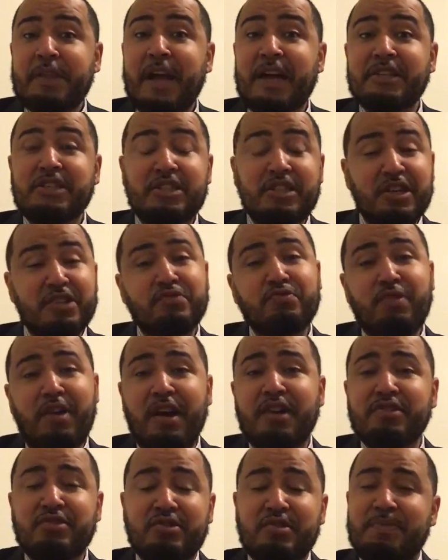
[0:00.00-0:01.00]
I just
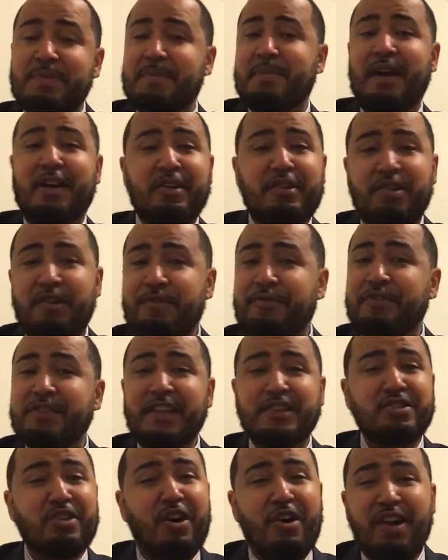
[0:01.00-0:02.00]
wanted you to be my girlfriend.
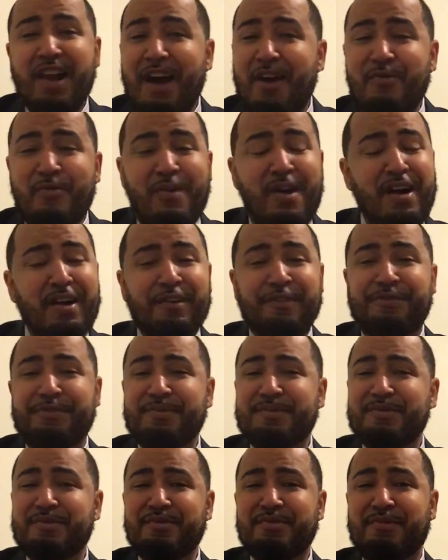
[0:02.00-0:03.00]
That's all I wanted
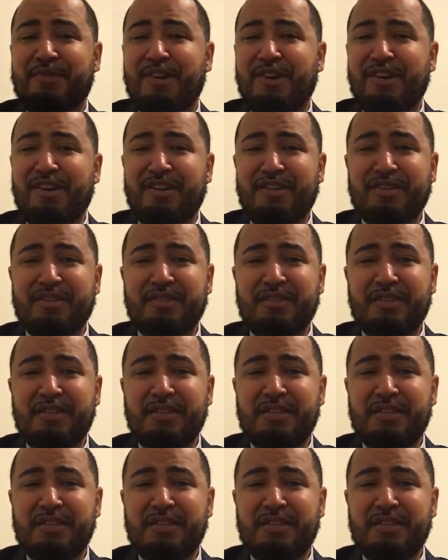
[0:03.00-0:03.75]
from you, girl.